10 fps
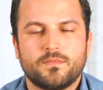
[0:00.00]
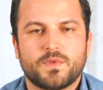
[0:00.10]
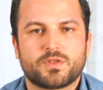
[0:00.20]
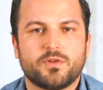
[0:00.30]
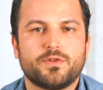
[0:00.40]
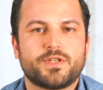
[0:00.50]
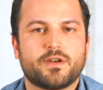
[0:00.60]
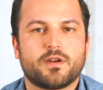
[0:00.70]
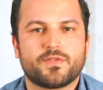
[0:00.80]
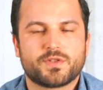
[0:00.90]
The solar
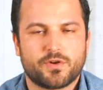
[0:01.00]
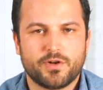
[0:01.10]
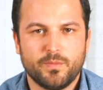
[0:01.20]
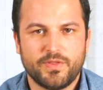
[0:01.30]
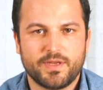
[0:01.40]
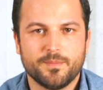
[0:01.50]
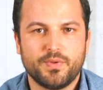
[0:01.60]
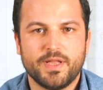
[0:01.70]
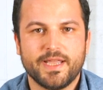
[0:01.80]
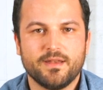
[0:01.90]
tariff started with a
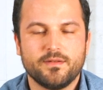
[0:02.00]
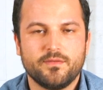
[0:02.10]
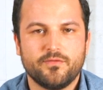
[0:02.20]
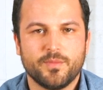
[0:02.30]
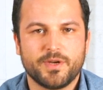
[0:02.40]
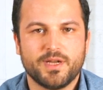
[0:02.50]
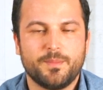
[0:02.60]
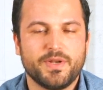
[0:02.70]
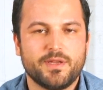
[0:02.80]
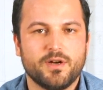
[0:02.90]
complaint from a
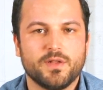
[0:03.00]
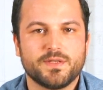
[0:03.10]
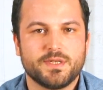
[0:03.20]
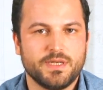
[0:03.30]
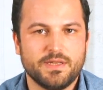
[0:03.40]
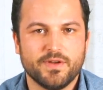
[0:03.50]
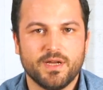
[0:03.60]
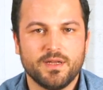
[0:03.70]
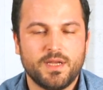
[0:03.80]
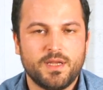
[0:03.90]
company called
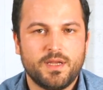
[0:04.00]
Suniva,